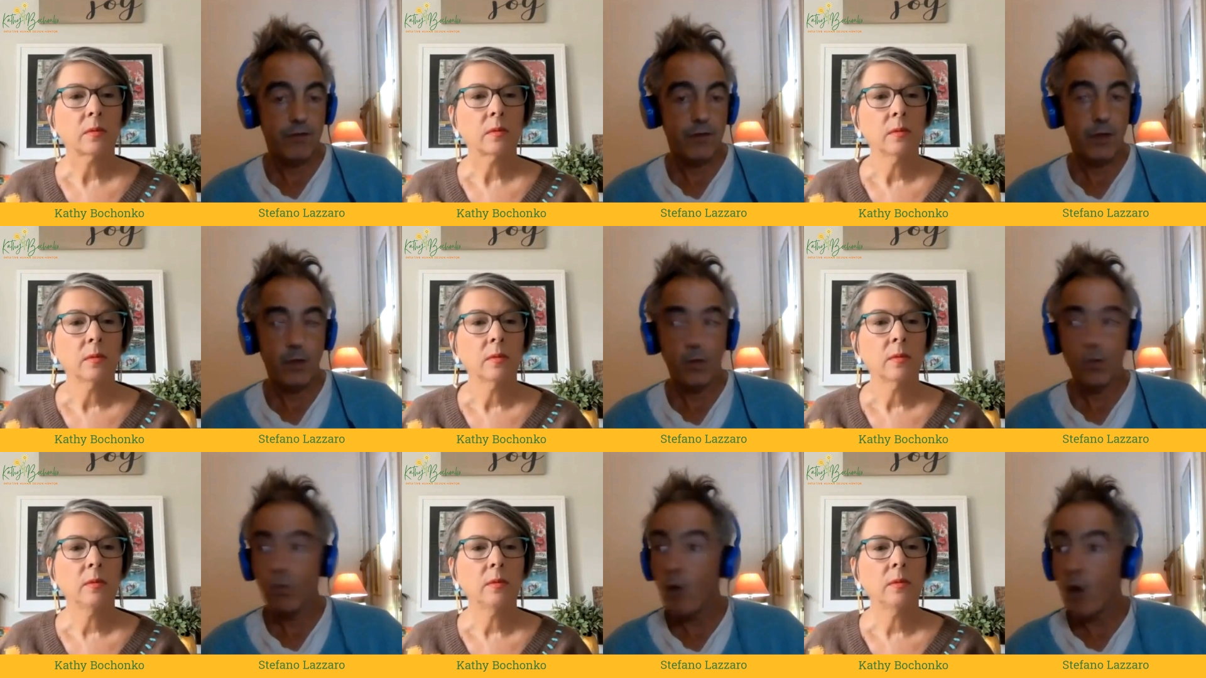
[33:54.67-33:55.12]

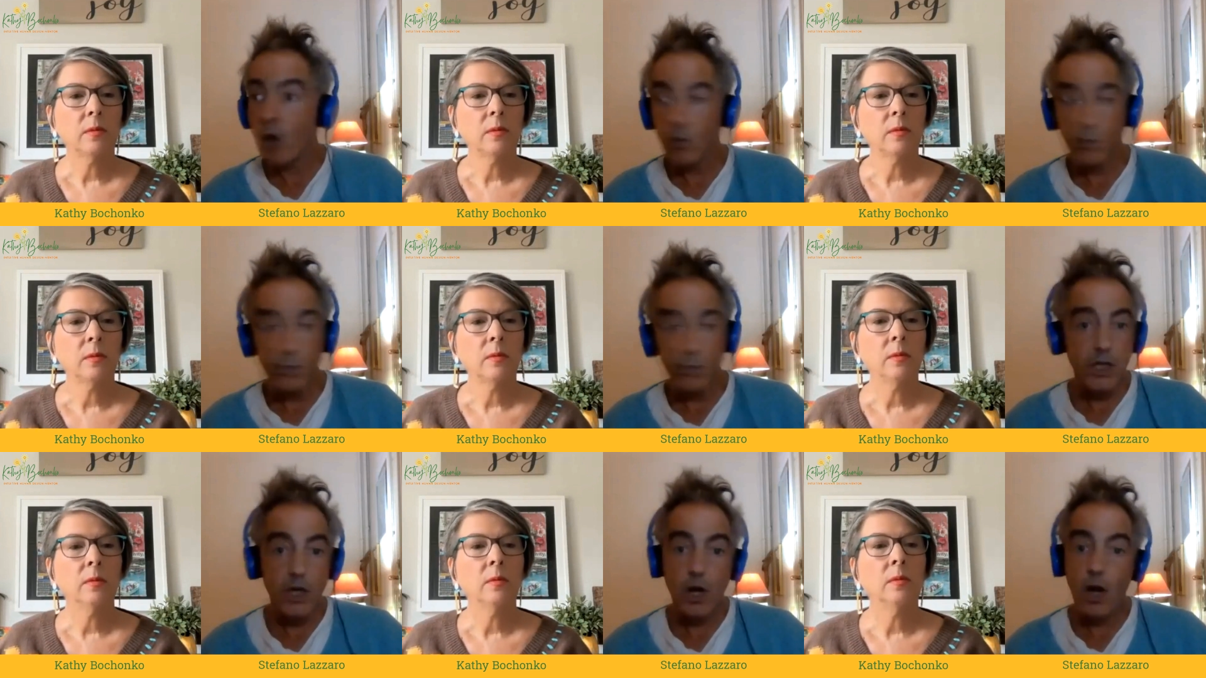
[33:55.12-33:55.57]
Speaker 1: uh,
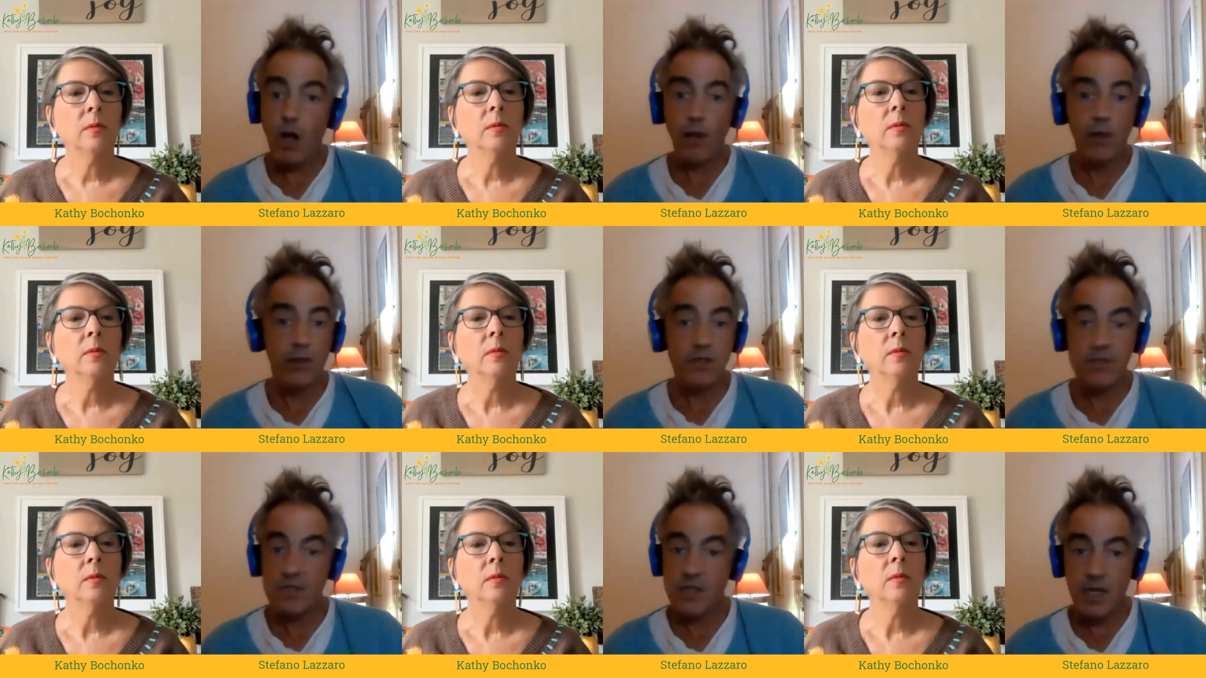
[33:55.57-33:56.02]
what we
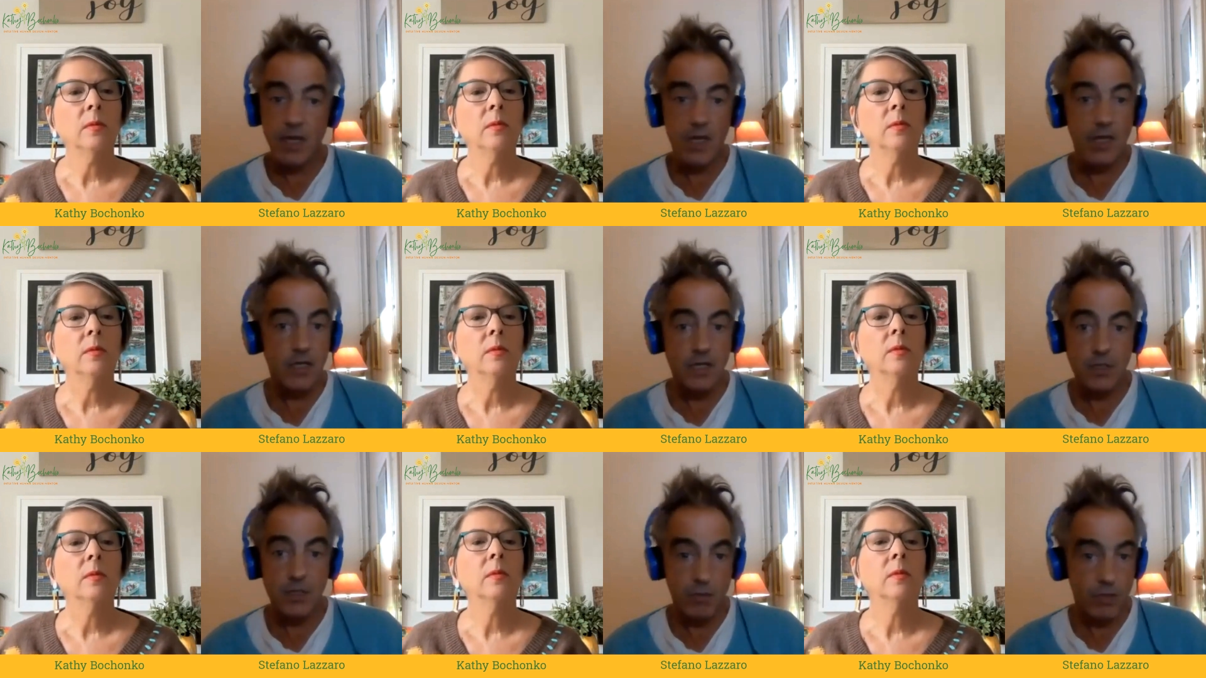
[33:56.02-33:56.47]
call
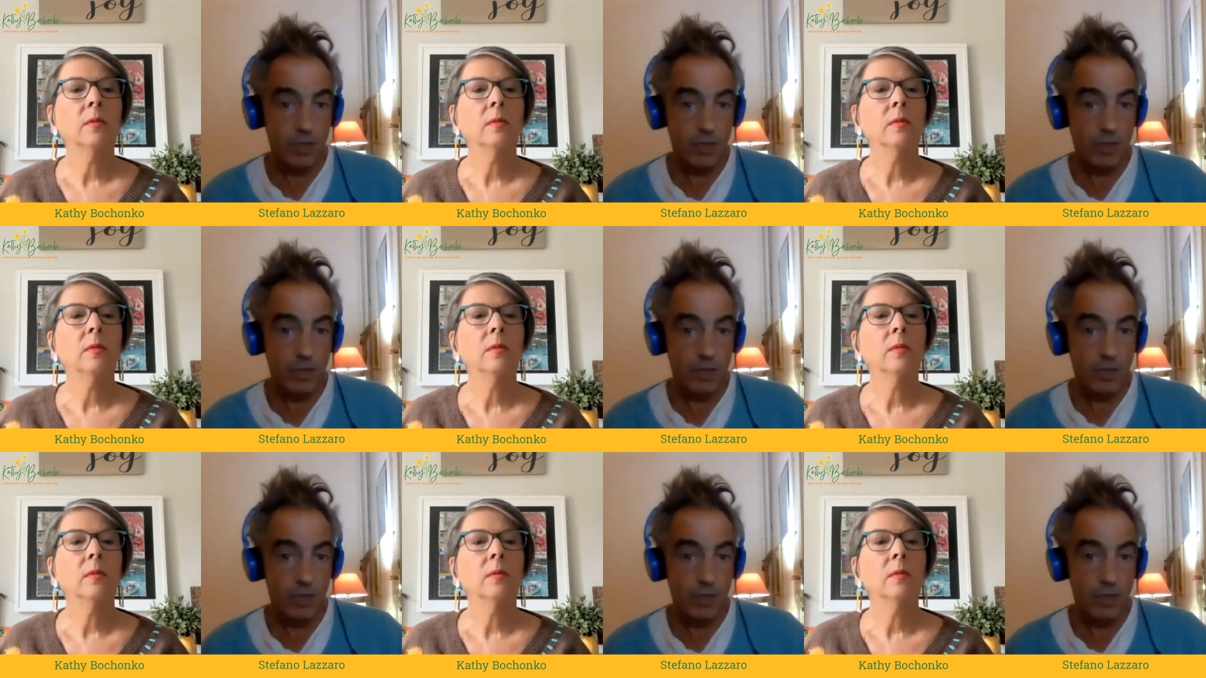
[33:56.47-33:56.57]
disease,